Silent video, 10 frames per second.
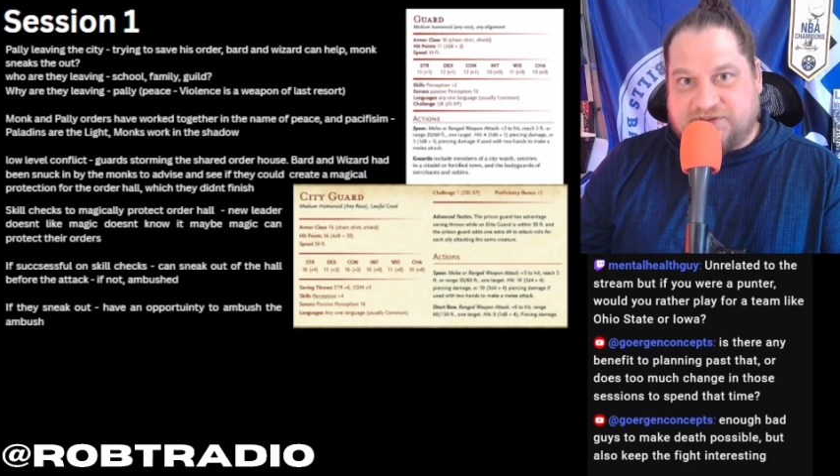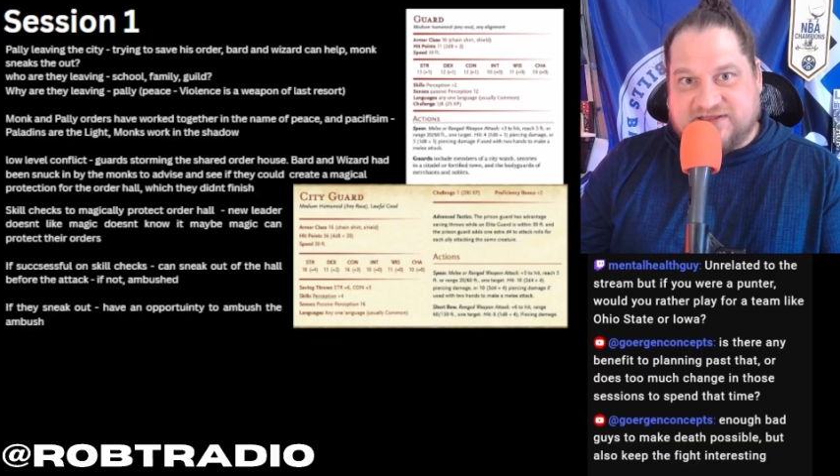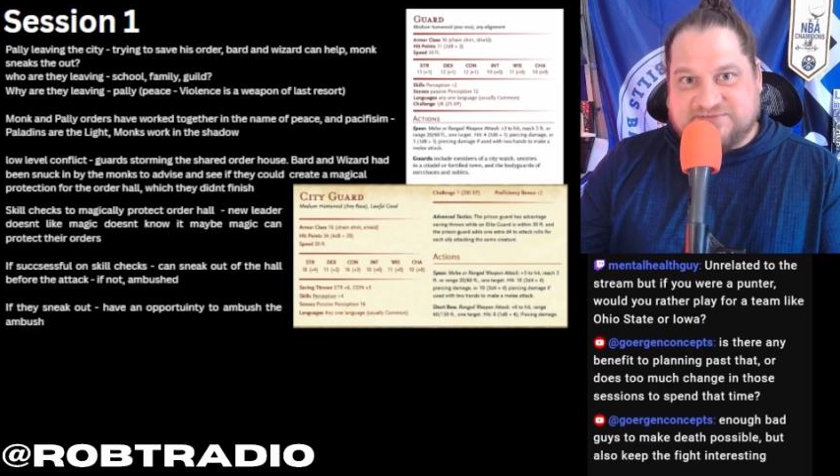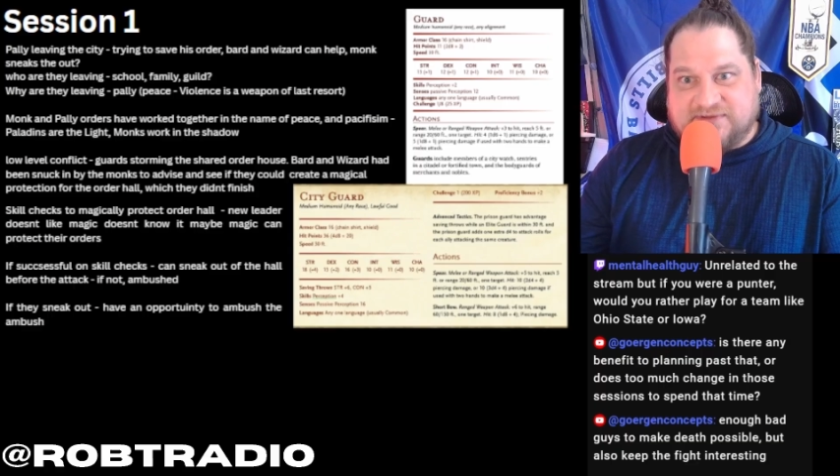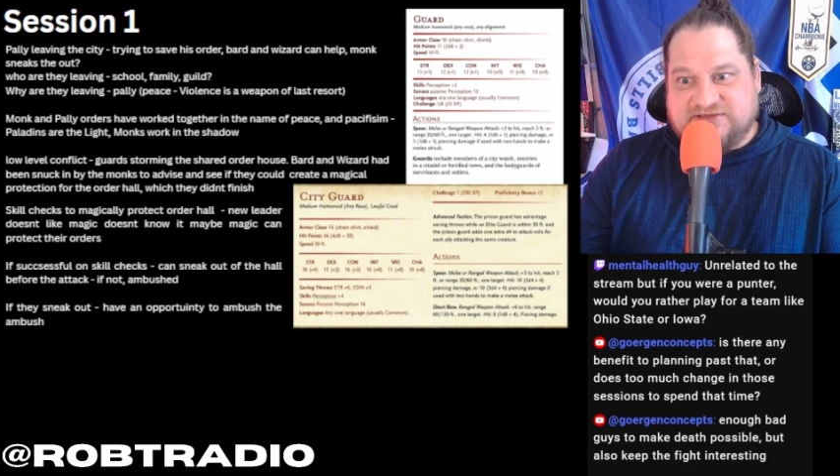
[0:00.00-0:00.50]

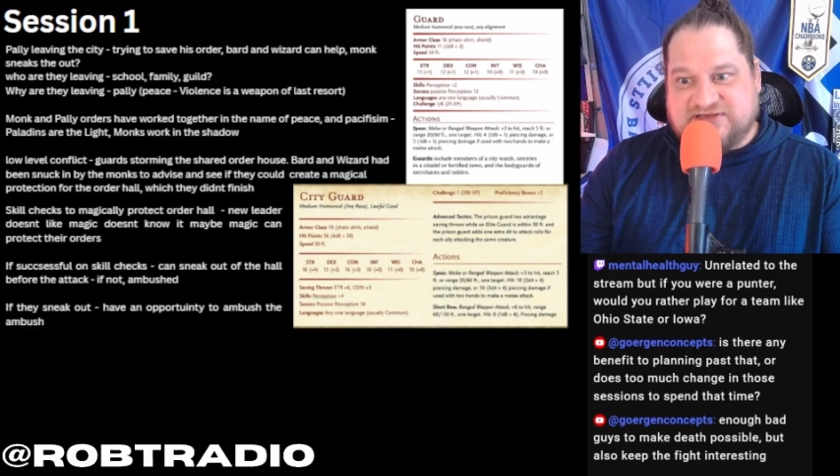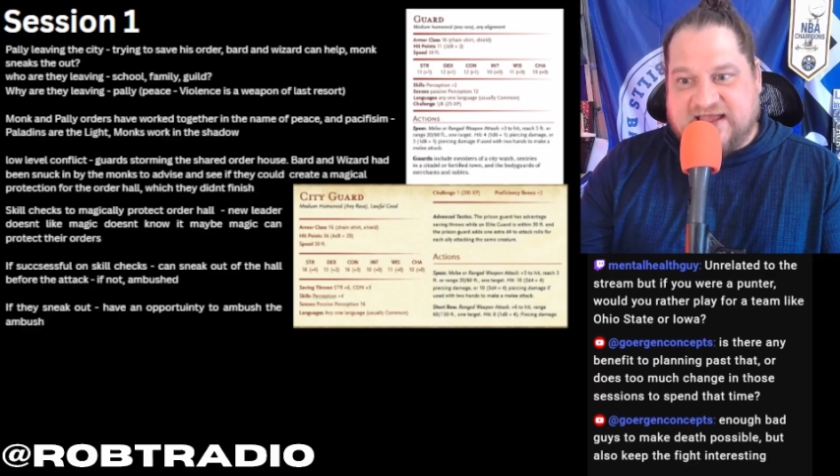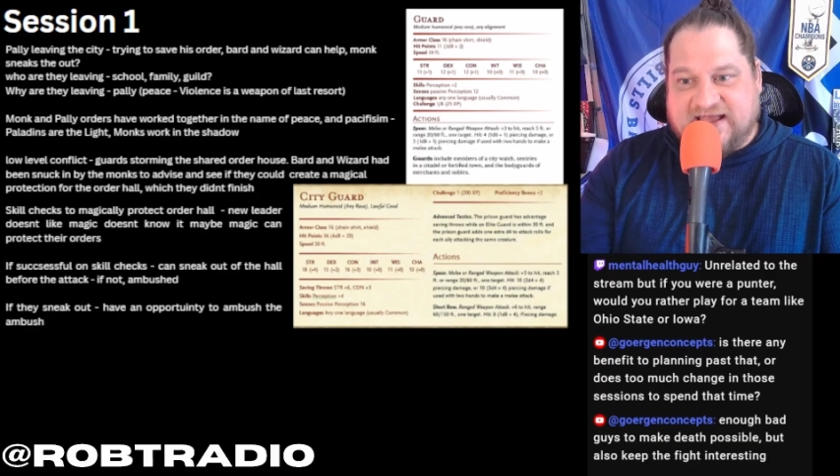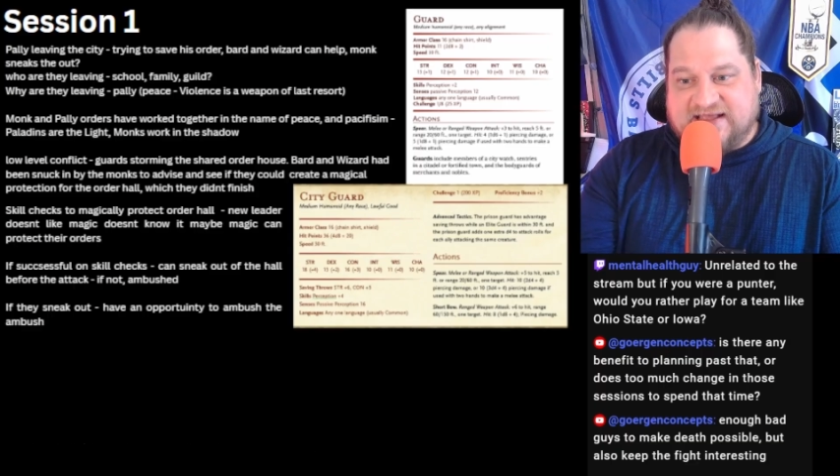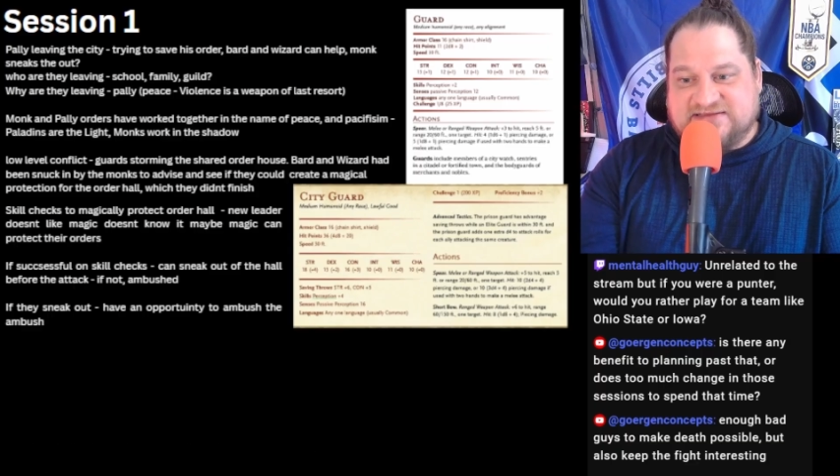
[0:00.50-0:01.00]
as much
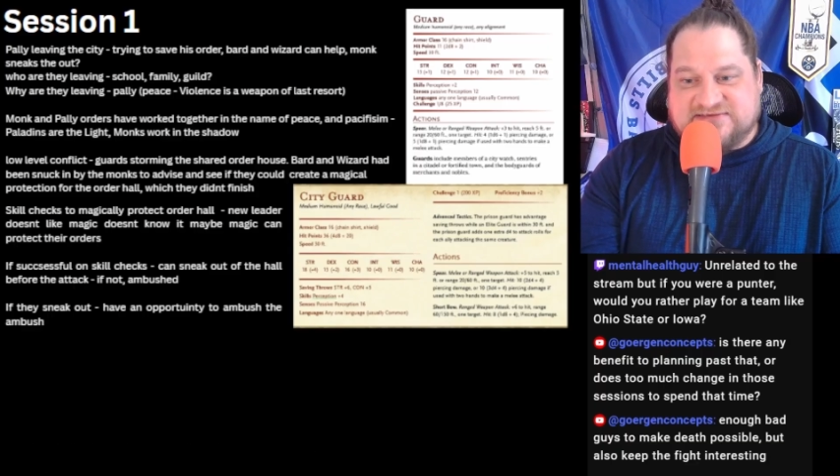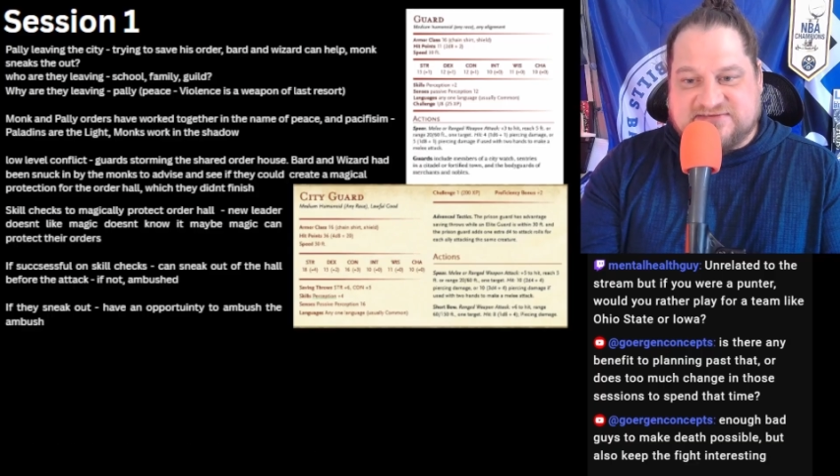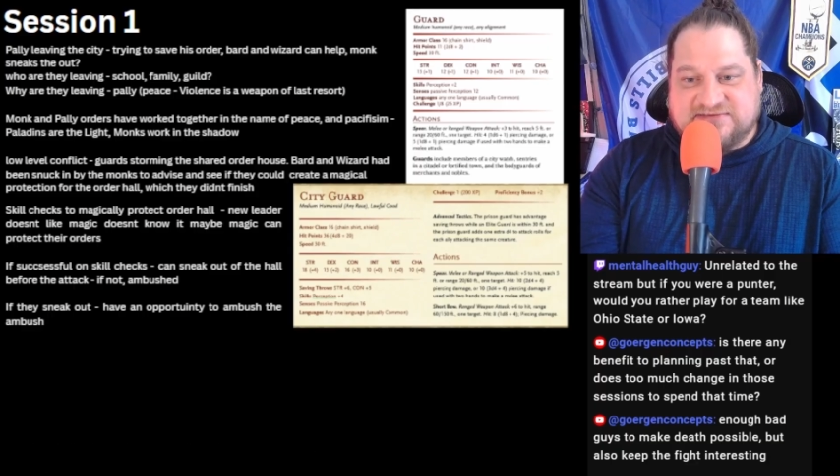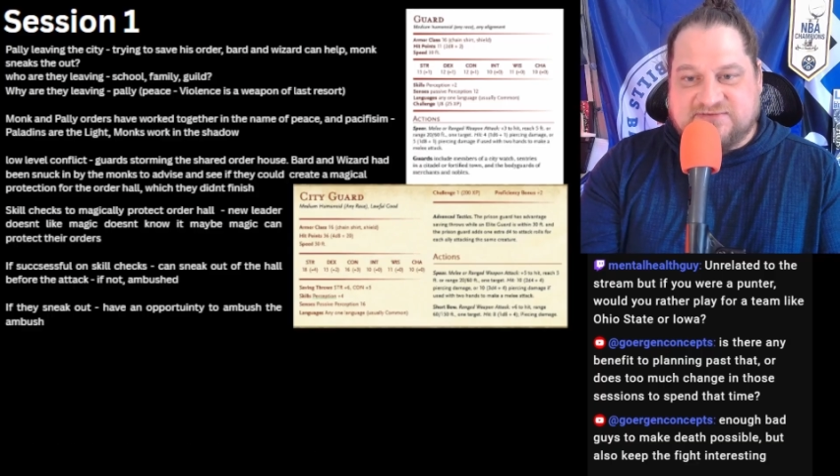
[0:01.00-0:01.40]
as